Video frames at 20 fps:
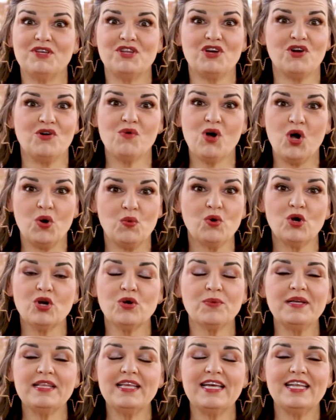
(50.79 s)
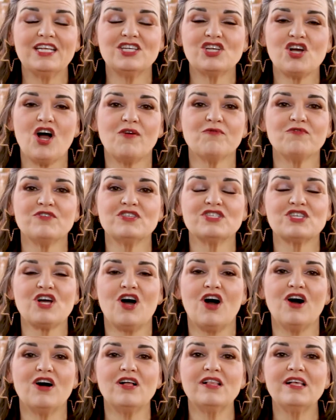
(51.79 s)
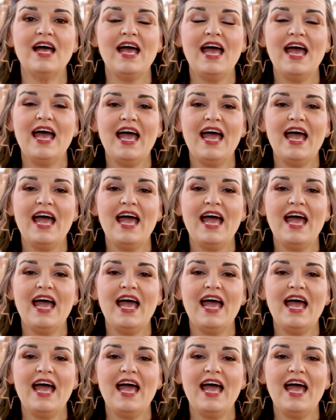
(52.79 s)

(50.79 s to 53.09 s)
you know, a work-related conference call,